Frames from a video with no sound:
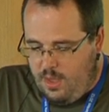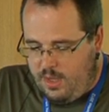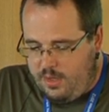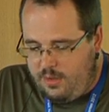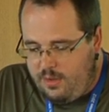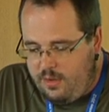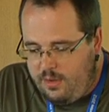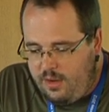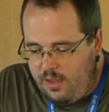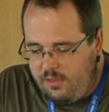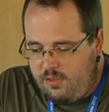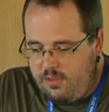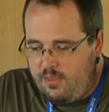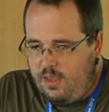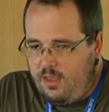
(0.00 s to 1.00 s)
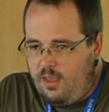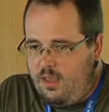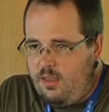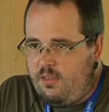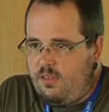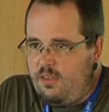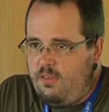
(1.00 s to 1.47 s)
And another nice thing
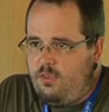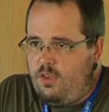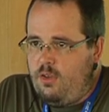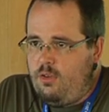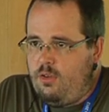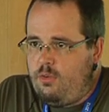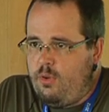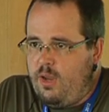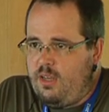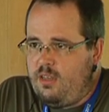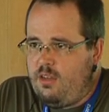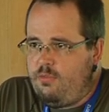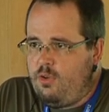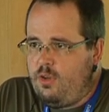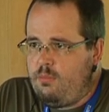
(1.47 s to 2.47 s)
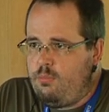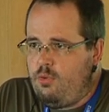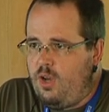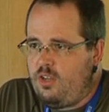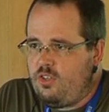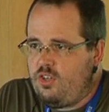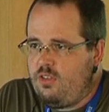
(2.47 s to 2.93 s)
is if you create different
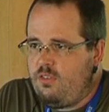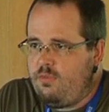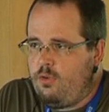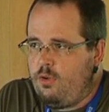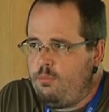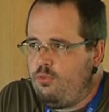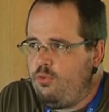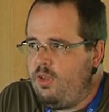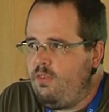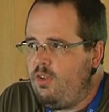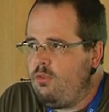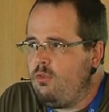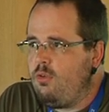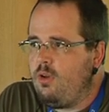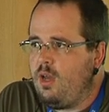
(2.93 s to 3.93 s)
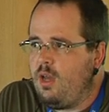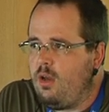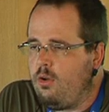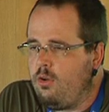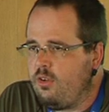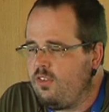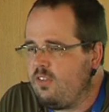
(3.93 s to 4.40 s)
branches for preview uh,
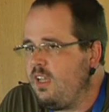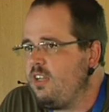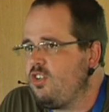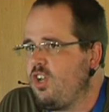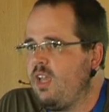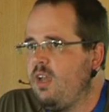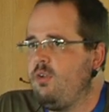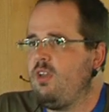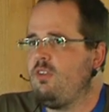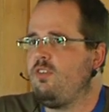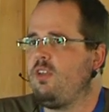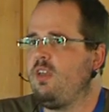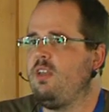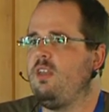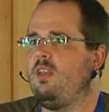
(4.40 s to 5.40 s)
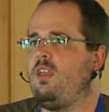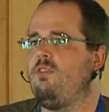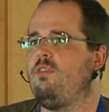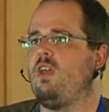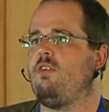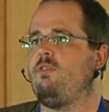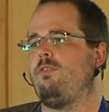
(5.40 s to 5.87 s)
or staging areas, you can
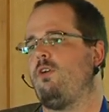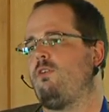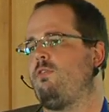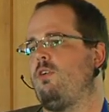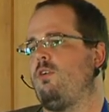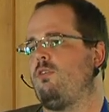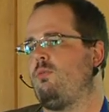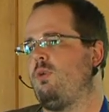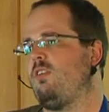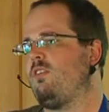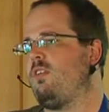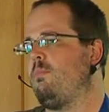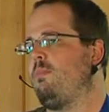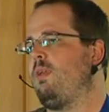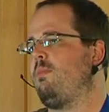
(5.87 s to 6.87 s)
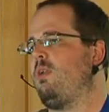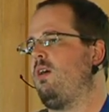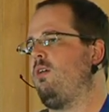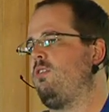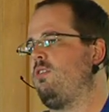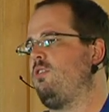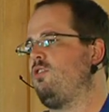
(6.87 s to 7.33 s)
even have workflows where some people
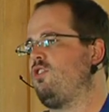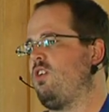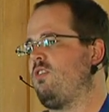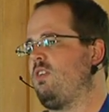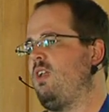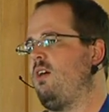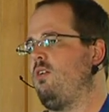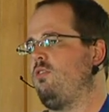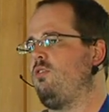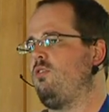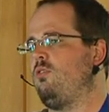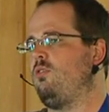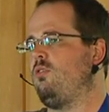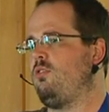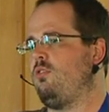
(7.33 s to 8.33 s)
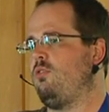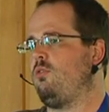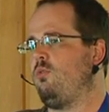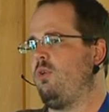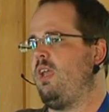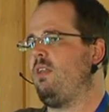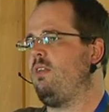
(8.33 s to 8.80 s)
are just allowed to, to
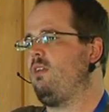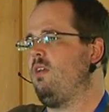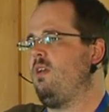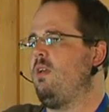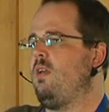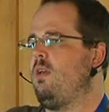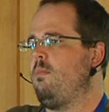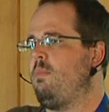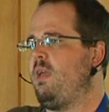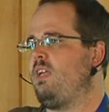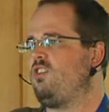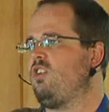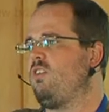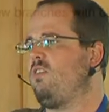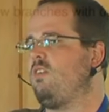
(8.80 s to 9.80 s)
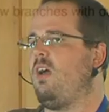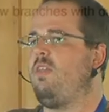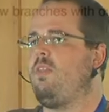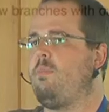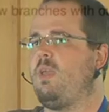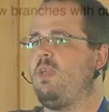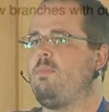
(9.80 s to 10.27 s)
create pages.
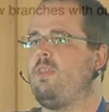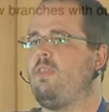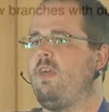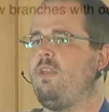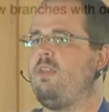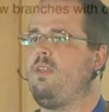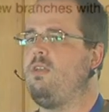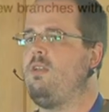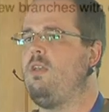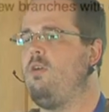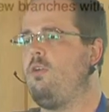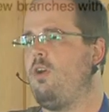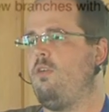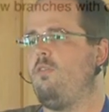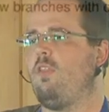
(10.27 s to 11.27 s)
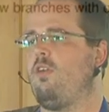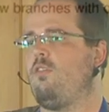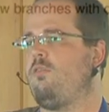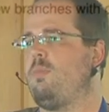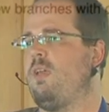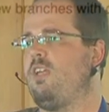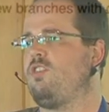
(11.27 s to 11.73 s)
Other people then look over
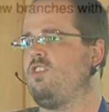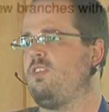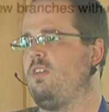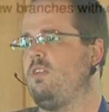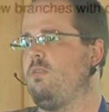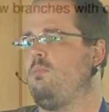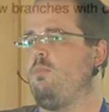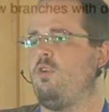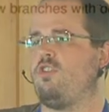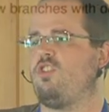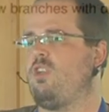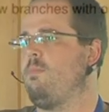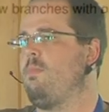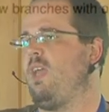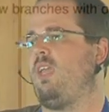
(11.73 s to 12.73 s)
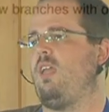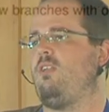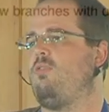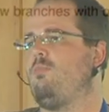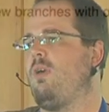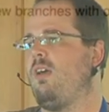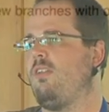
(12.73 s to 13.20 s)
those pages and merge them back
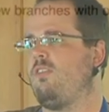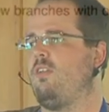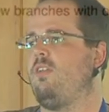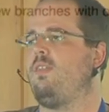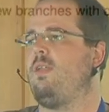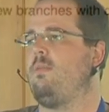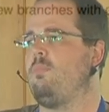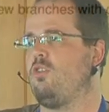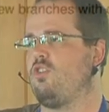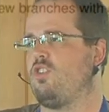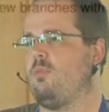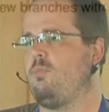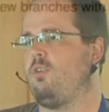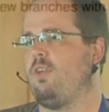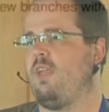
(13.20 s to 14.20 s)
into master and then push them to